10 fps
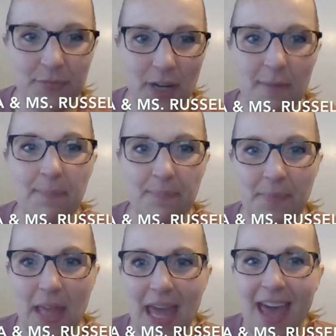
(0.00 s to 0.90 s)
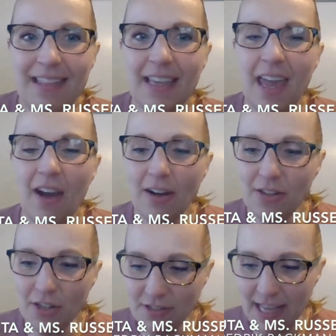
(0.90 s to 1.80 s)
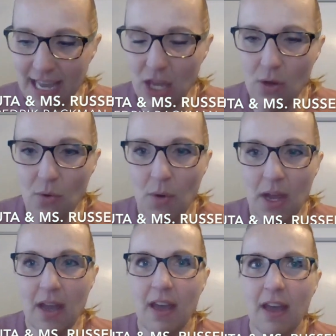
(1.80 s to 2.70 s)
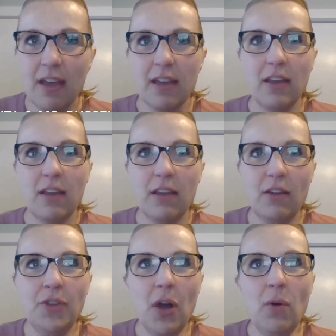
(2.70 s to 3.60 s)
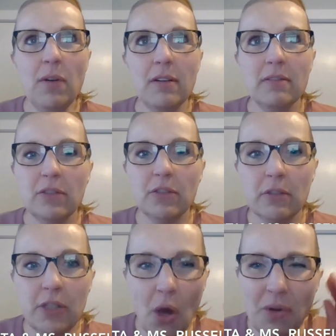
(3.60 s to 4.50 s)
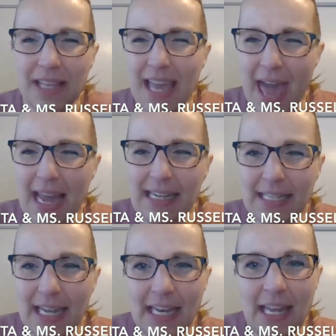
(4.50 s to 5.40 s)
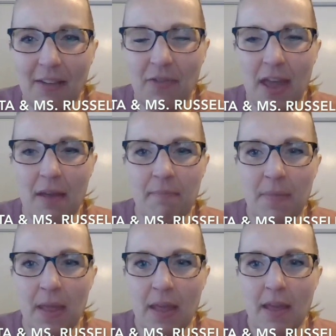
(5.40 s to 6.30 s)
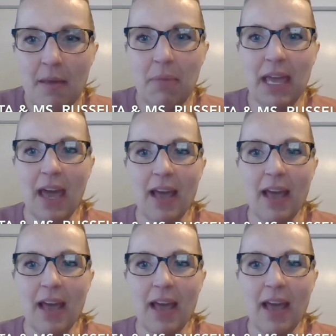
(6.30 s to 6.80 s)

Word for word: right and the characters like you you don't totally hate any of them no